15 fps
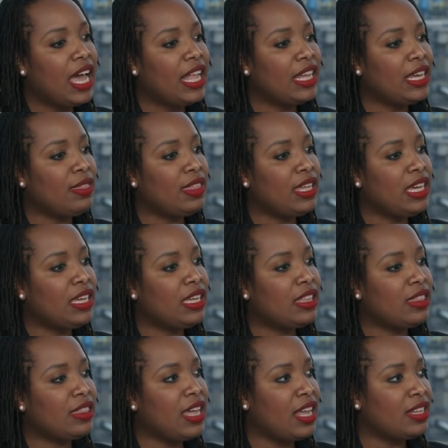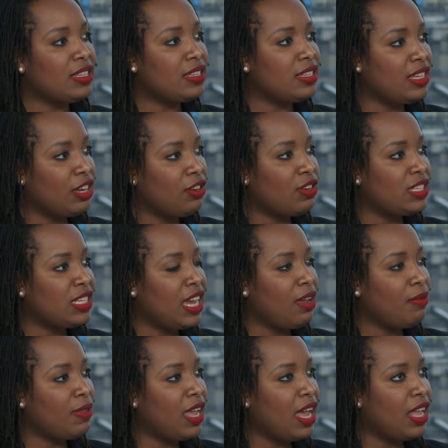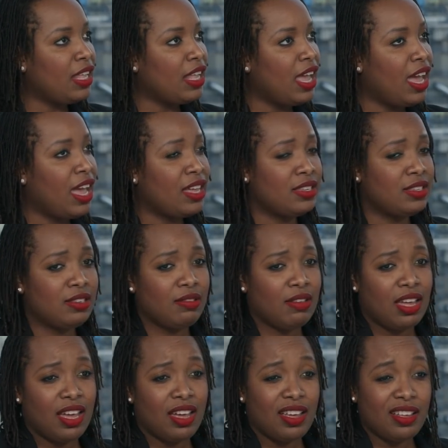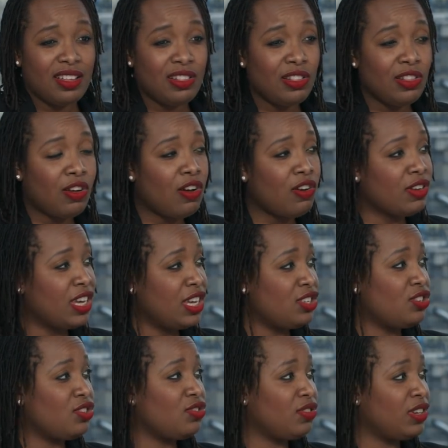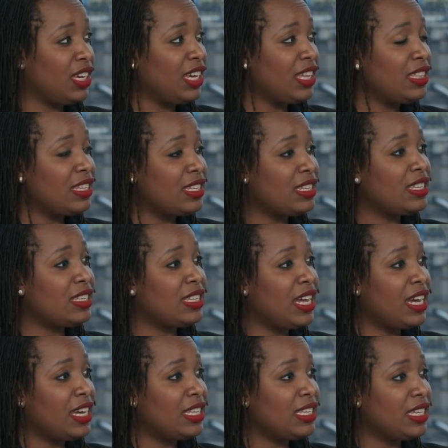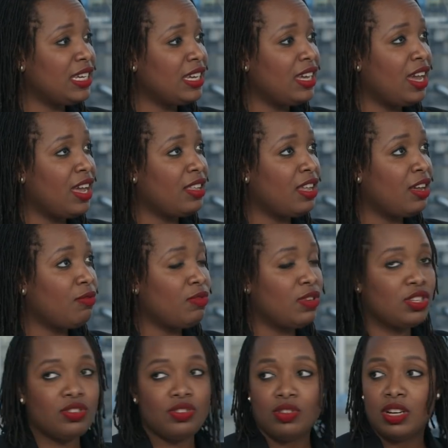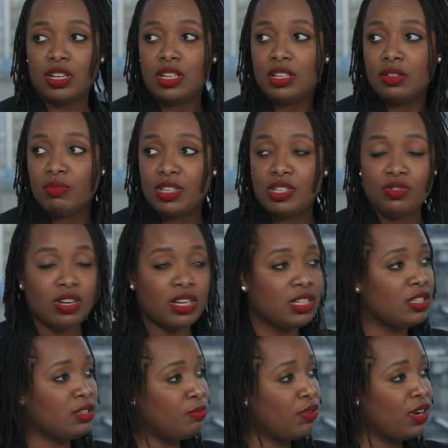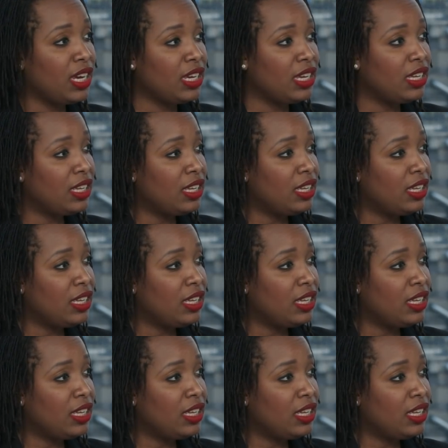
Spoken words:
I think that's a stereotype that has a long history in this society, and that we struggle to break.